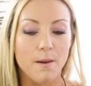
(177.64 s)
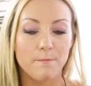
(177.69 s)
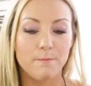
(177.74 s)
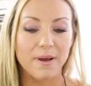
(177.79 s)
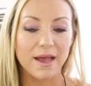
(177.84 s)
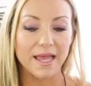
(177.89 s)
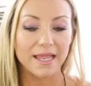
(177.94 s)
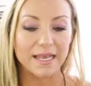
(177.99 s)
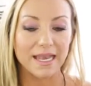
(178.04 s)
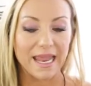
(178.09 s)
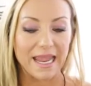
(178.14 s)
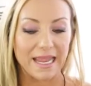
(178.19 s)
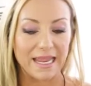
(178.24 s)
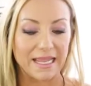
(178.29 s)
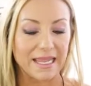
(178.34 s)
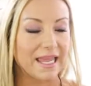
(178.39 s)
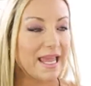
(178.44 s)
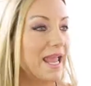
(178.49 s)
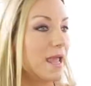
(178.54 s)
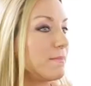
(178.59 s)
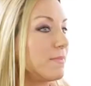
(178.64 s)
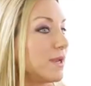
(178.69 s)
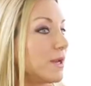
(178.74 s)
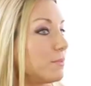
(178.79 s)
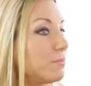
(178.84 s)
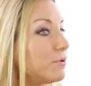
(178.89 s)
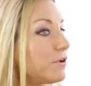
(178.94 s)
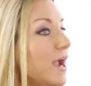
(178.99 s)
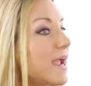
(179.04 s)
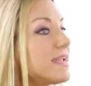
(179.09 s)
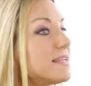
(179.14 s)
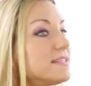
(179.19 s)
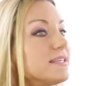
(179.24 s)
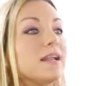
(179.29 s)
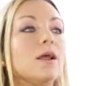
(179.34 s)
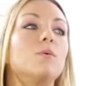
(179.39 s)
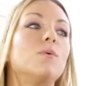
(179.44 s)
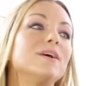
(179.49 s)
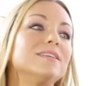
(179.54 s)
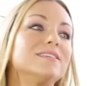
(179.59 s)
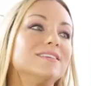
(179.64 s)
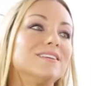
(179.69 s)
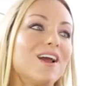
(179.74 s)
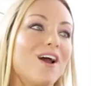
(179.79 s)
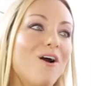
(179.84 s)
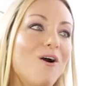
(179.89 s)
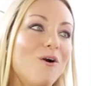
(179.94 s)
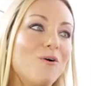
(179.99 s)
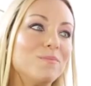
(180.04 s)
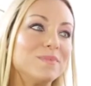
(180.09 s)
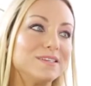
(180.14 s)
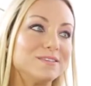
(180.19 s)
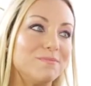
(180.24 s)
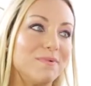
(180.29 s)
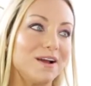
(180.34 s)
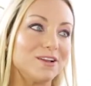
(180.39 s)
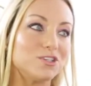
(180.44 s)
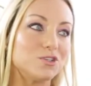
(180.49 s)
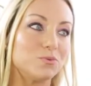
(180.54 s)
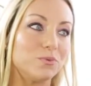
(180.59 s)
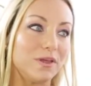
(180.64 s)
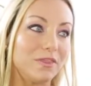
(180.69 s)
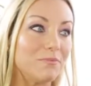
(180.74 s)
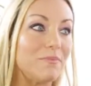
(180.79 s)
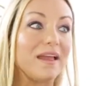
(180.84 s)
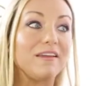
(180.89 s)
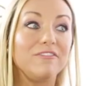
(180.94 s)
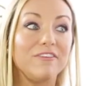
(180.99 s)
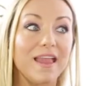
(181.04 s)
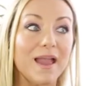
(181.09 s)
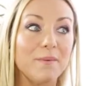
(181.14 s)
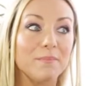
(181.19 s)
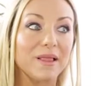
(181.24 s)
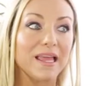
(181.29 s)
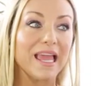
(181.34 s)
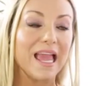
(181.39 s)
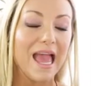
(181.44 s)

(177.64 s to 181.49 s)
But it came at a price, and I wasn't home as much with right. my family.